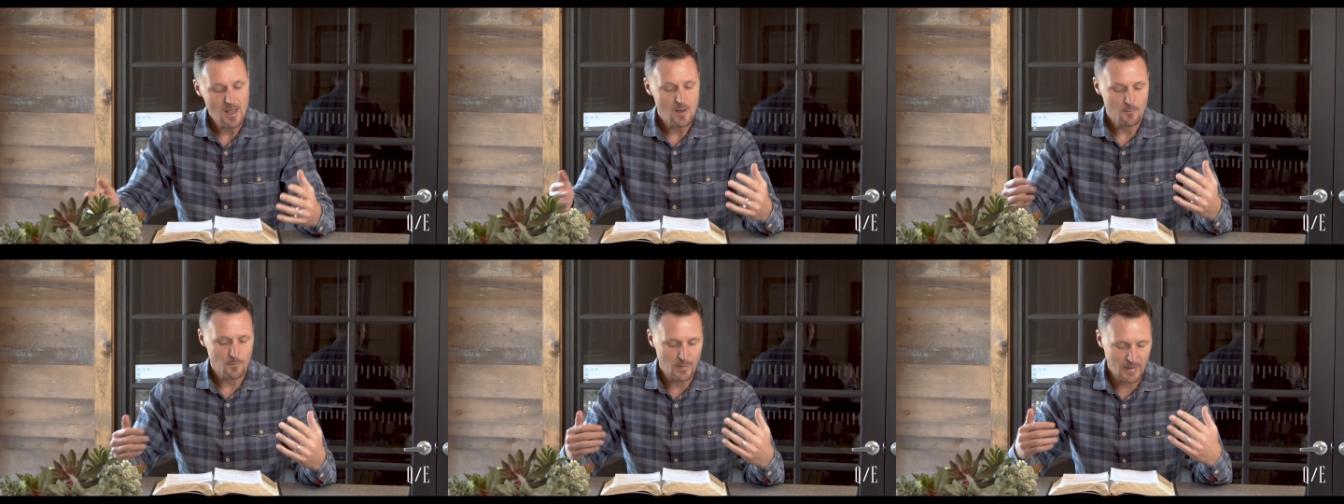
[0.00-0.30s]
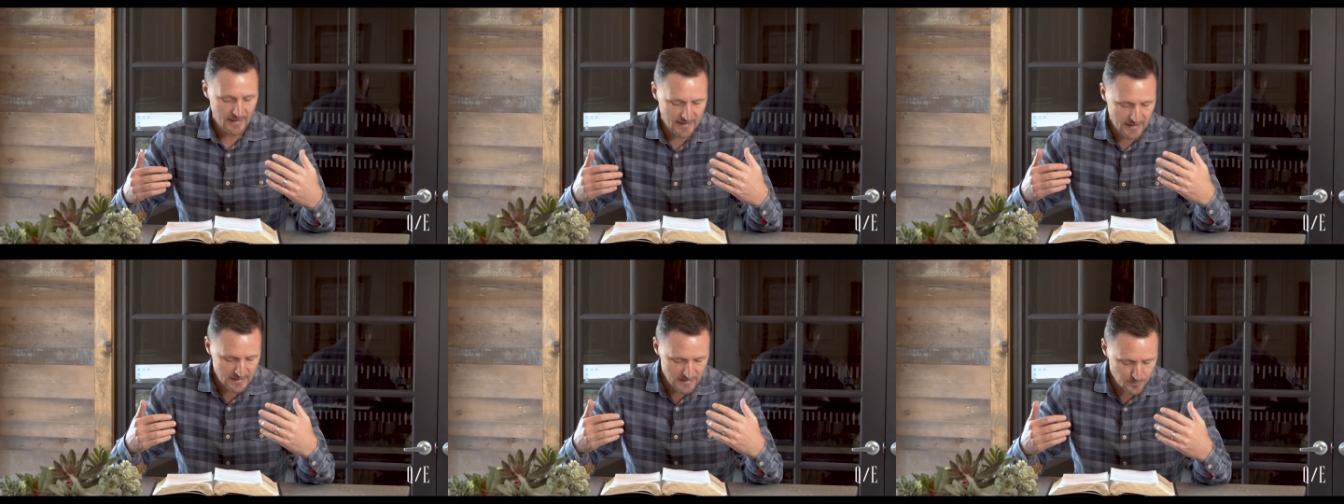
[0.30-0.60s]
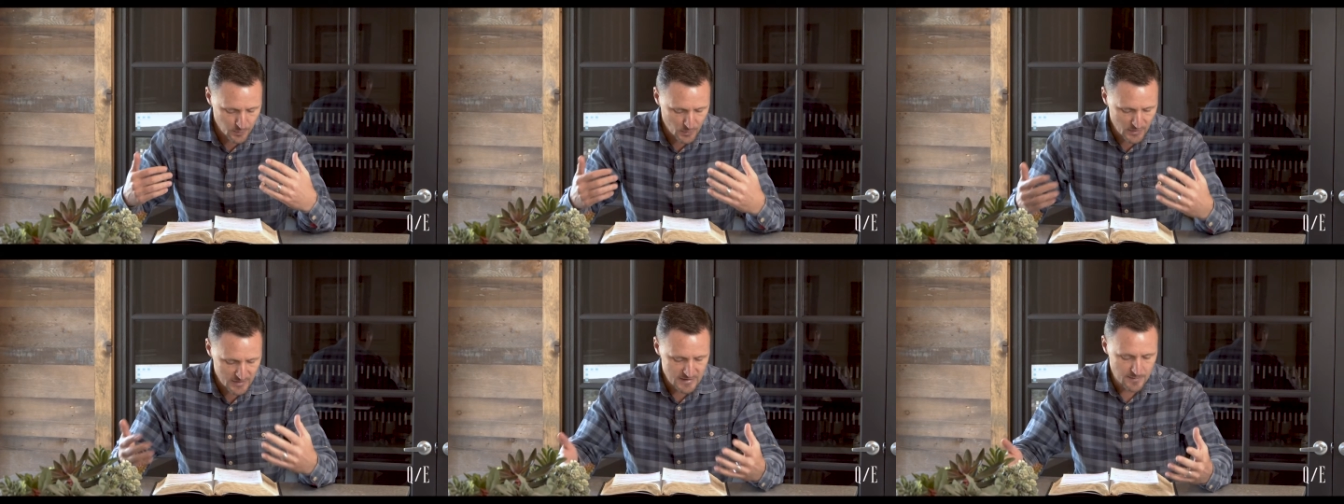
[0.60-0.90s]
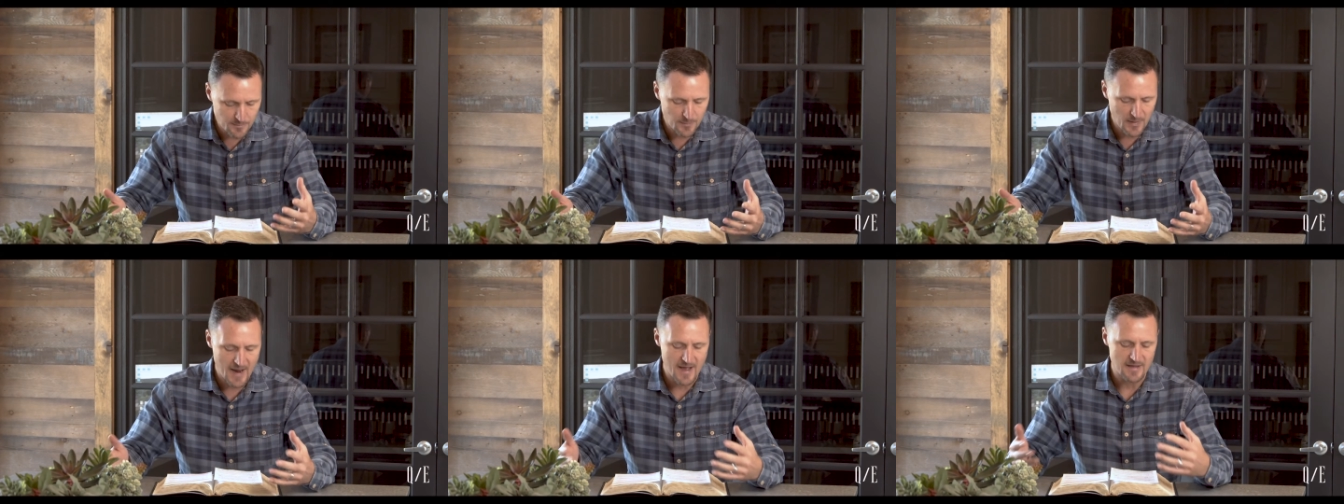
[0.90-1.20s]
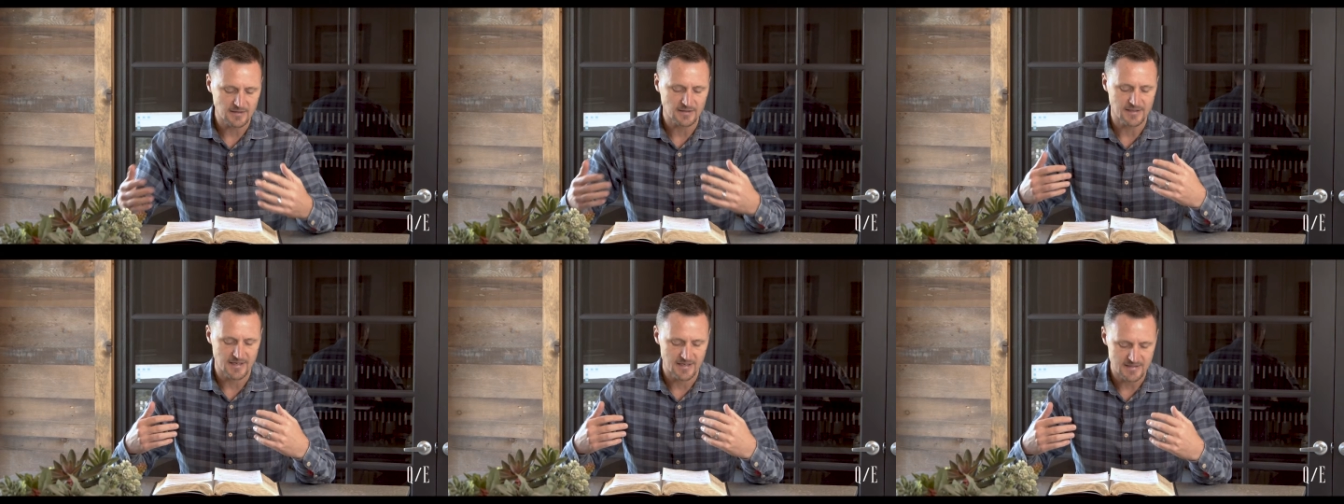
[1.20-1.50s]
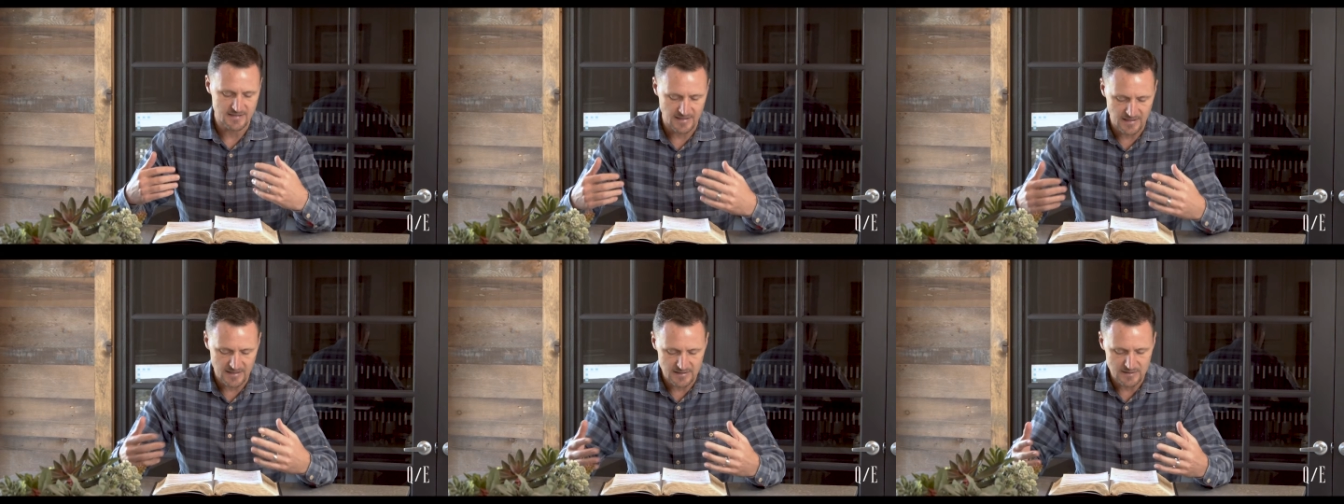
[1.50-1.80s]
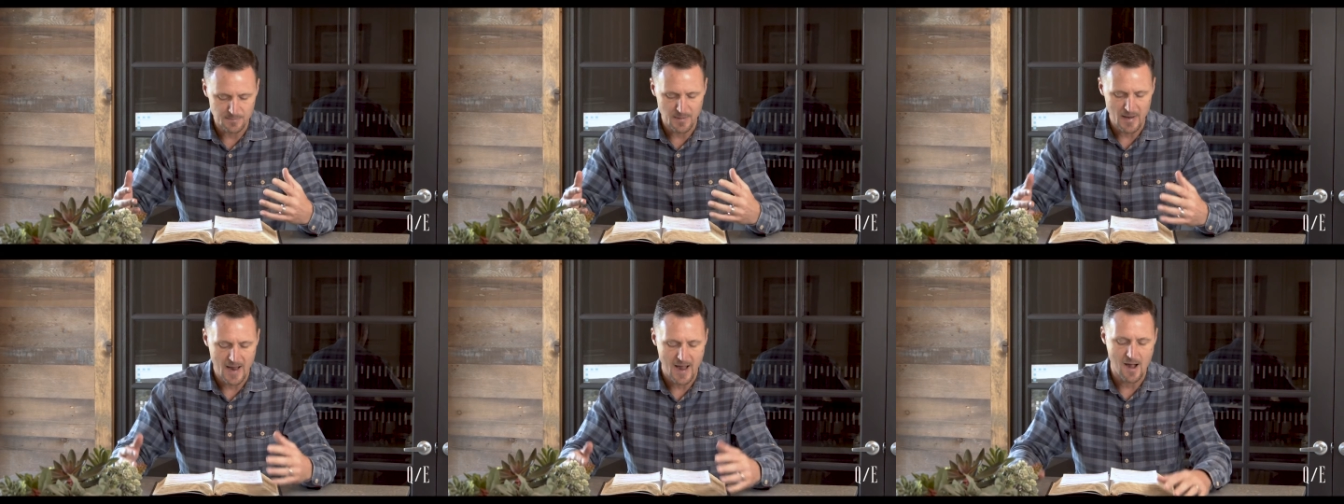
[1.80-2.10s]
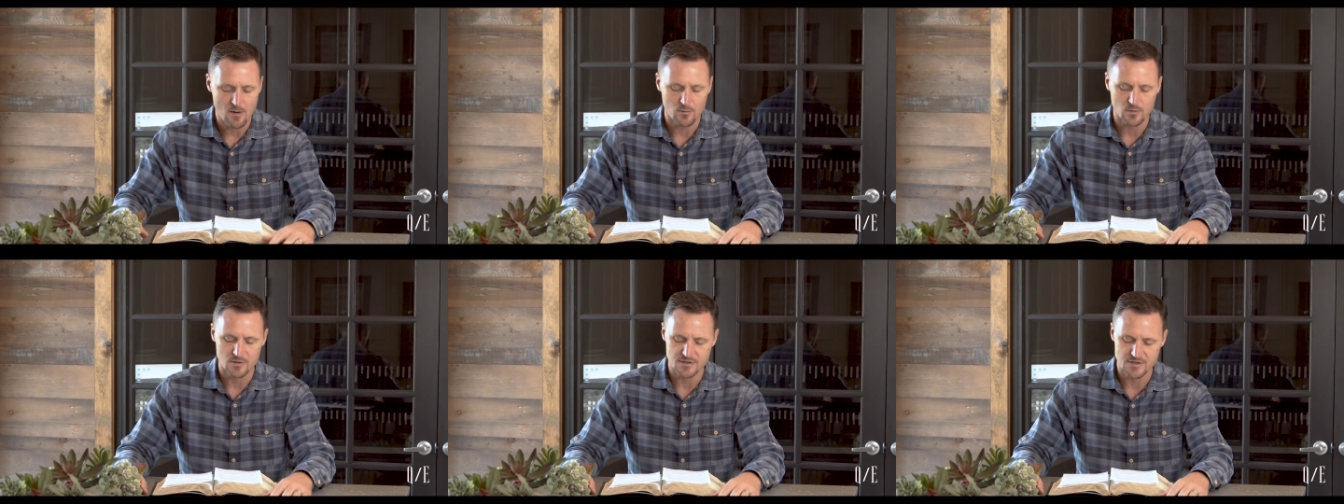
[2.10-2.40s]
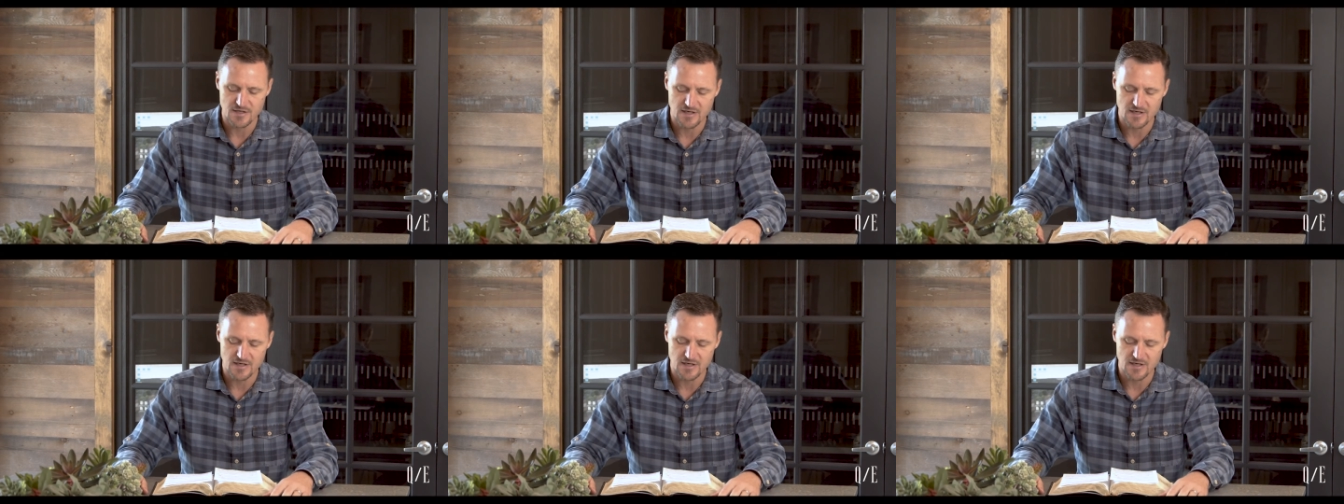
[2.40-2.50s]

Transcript: but against principalities, against powers,